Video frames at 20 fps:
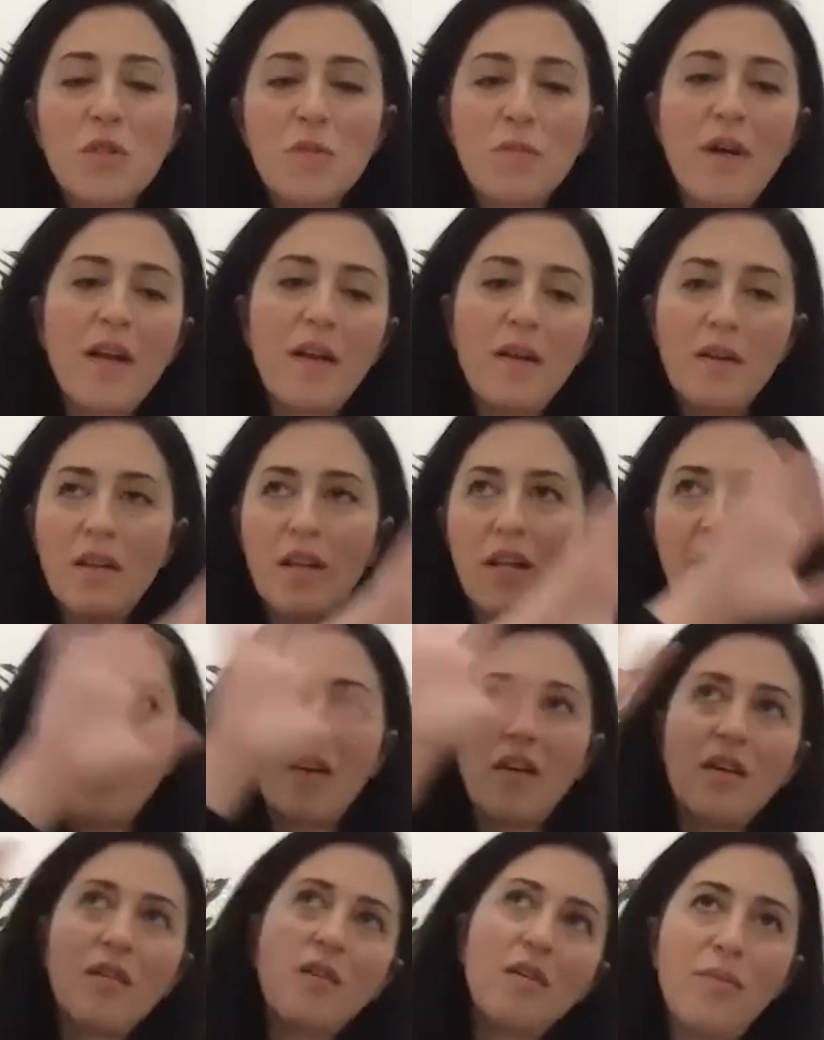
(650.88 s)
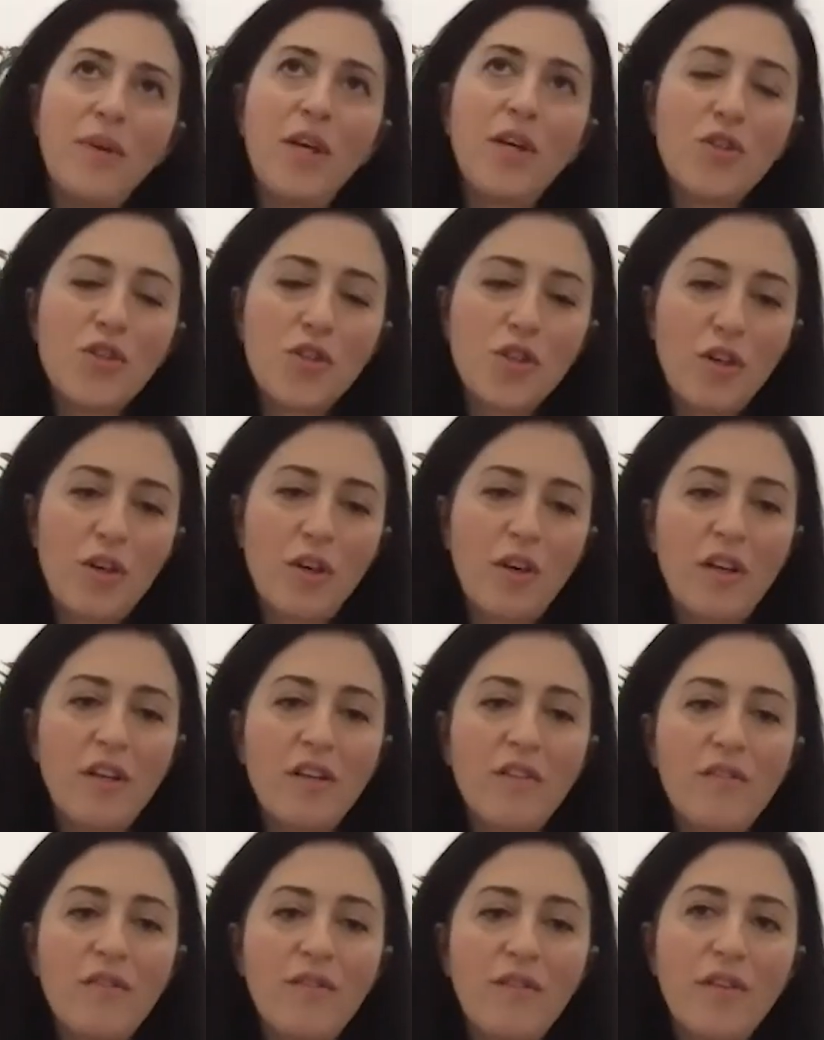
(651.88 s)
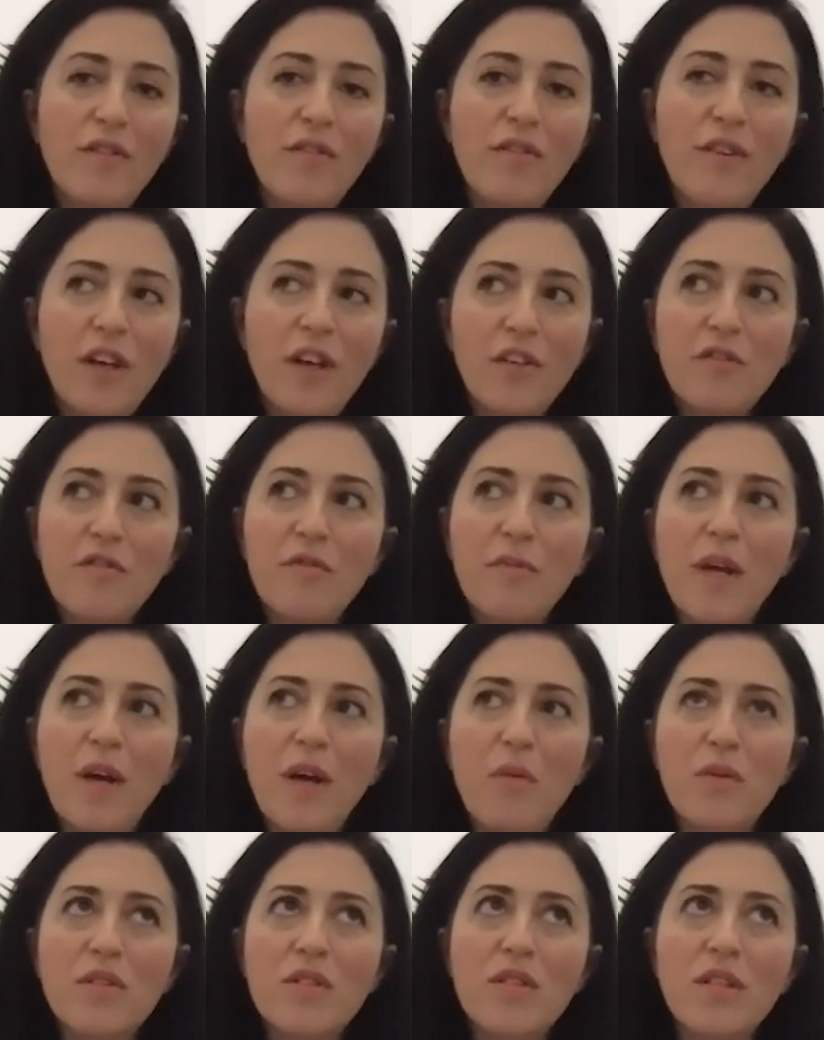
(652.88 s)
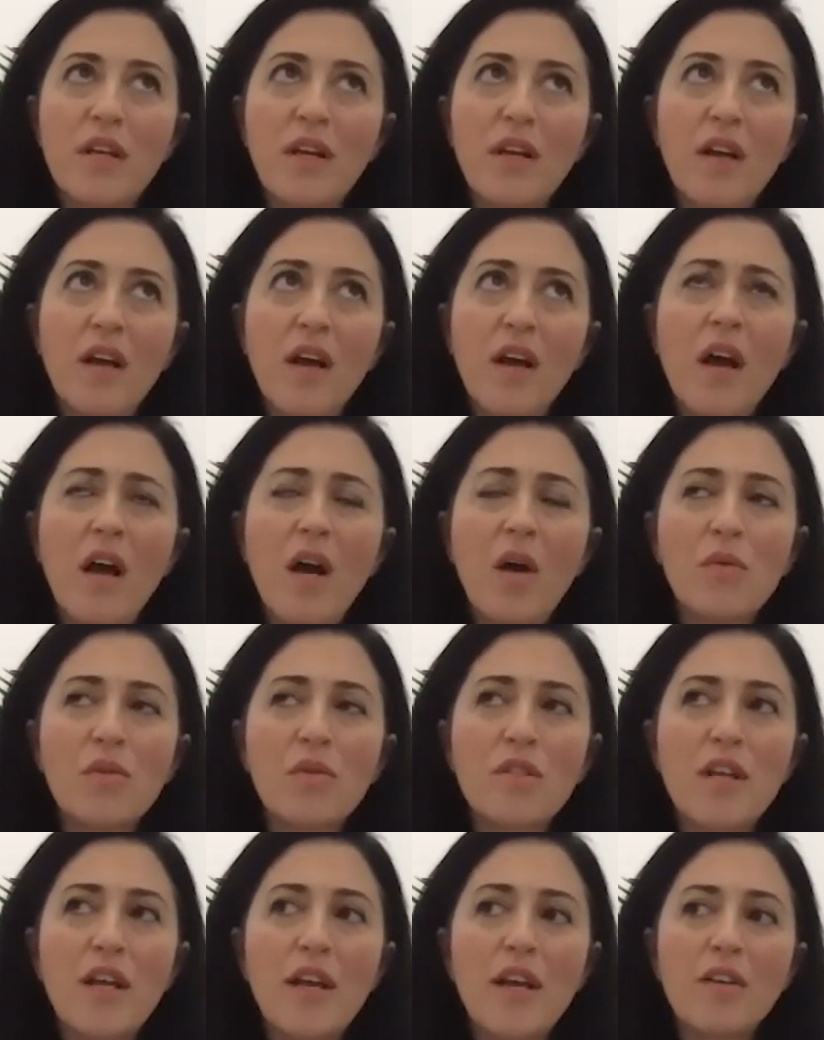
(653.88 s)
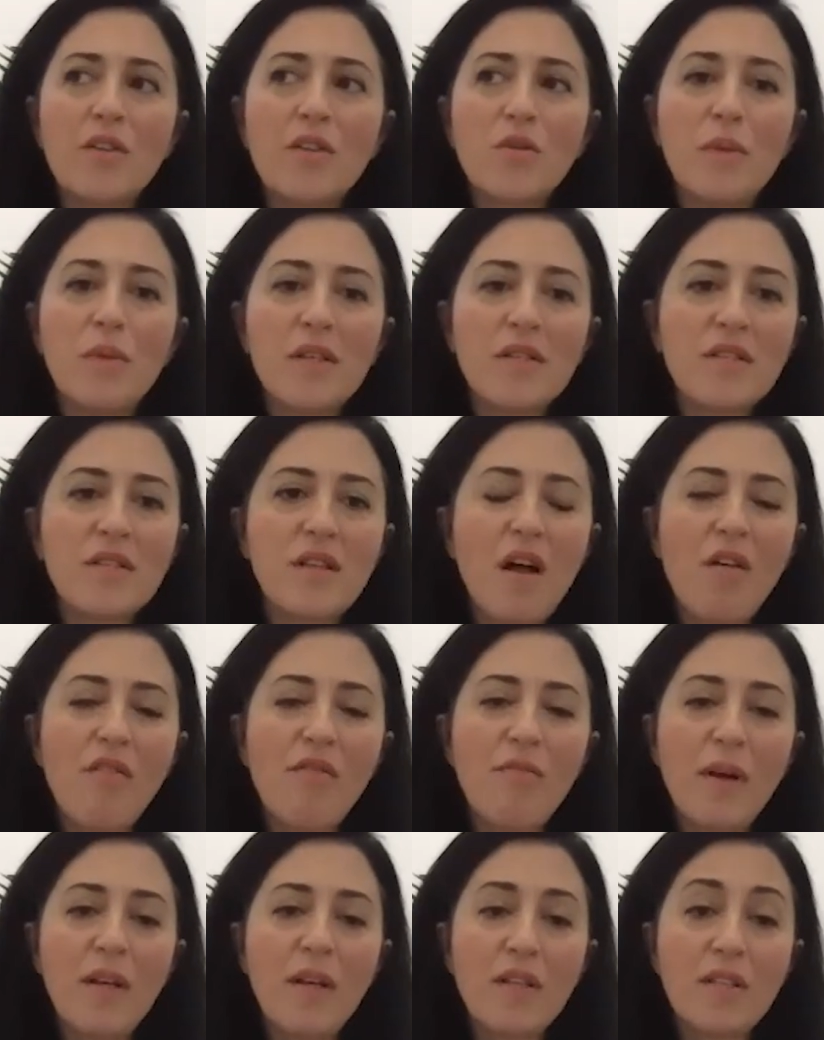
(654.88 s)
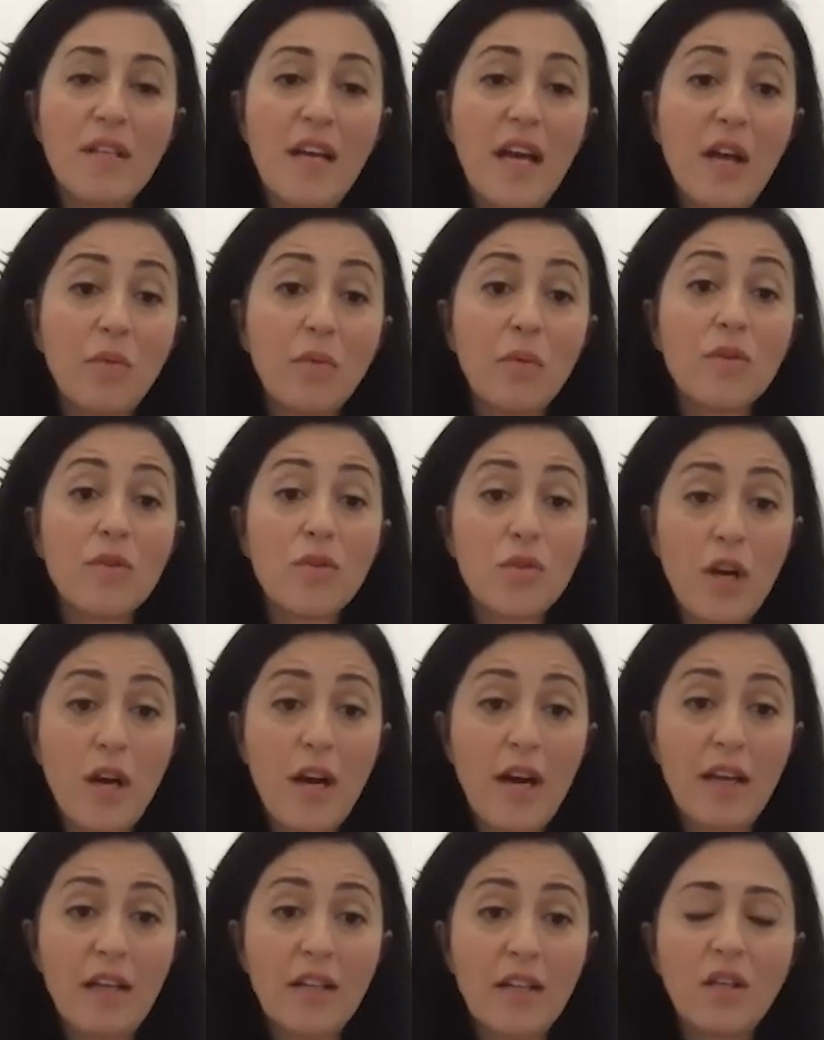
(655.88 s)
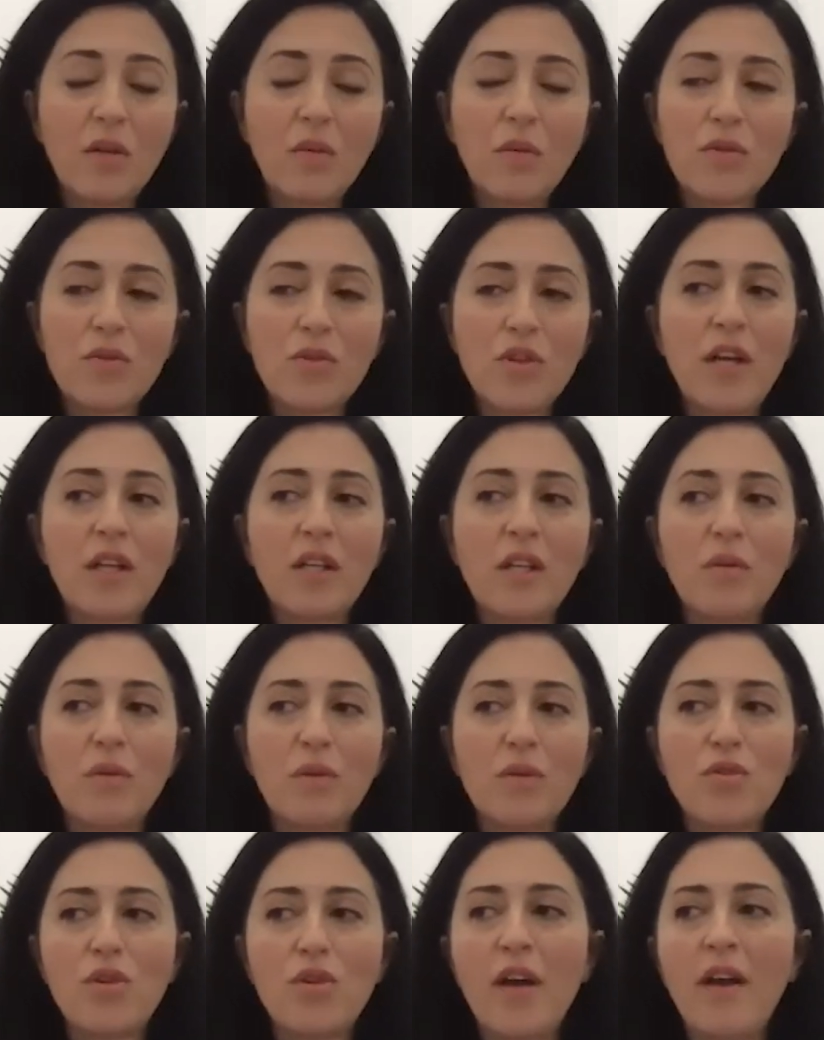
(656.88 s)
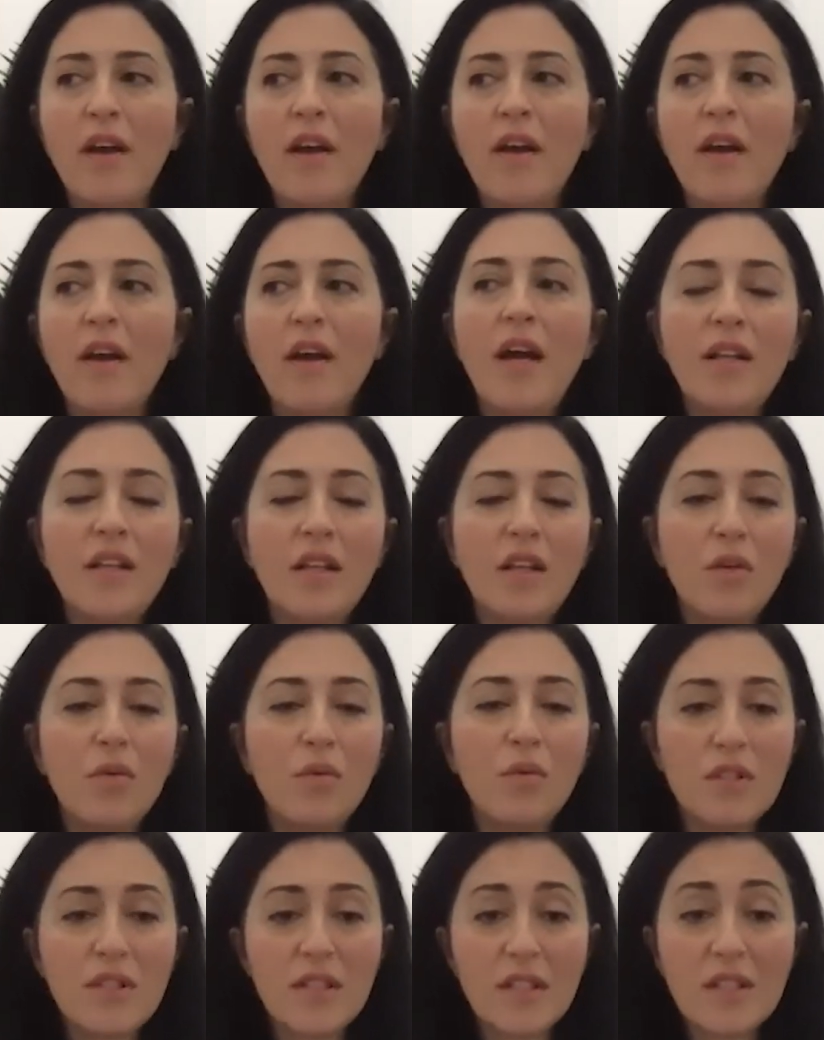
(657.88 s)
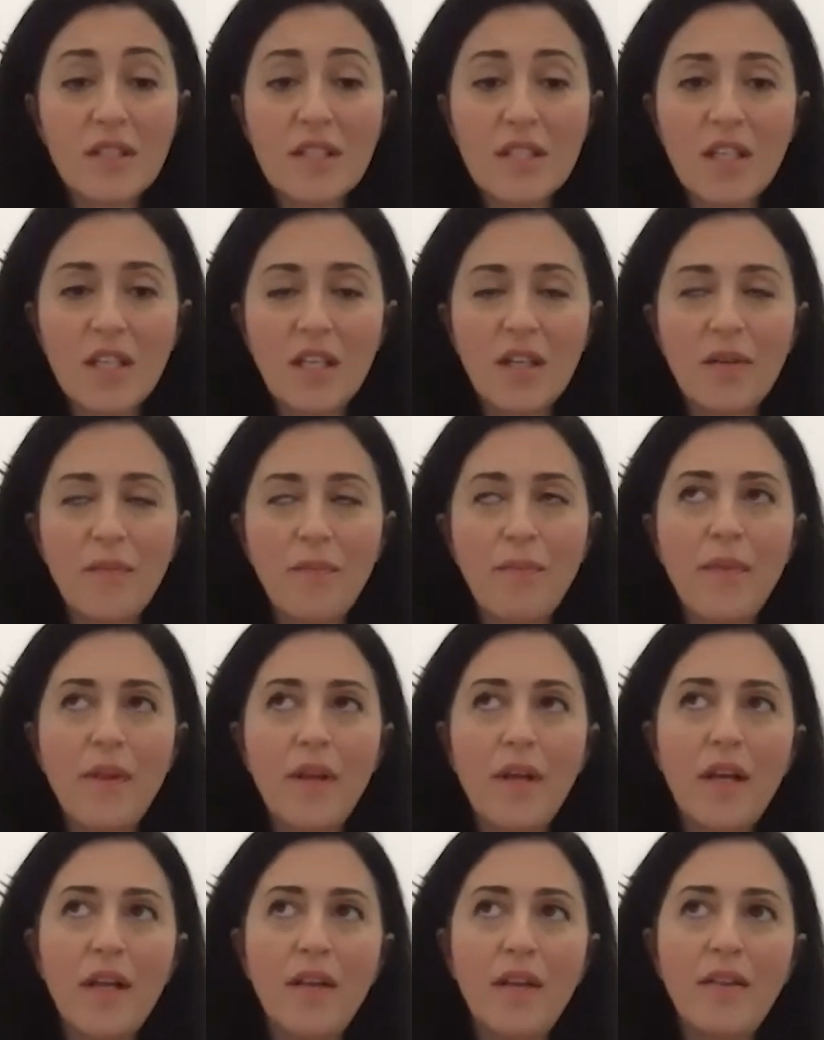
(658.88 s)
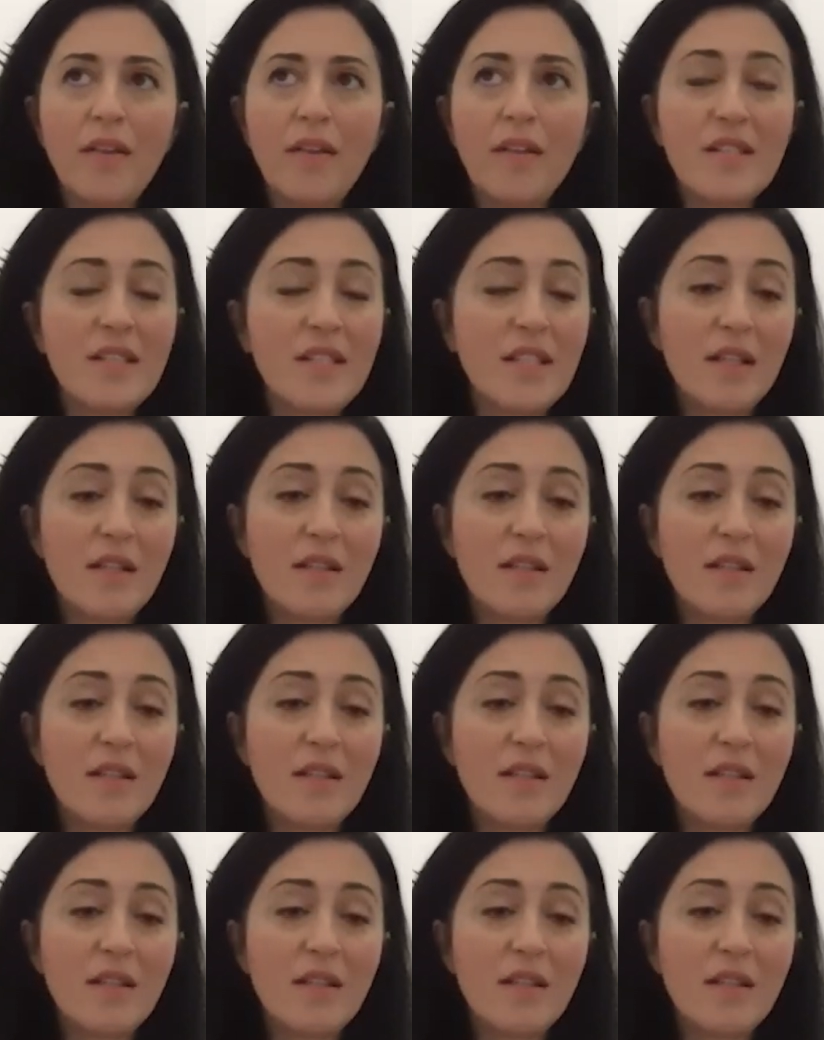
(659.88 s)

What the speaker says: was my picture in front of me. I was saying to myself, my dad will try and he will try and he will try and he will succeed. And this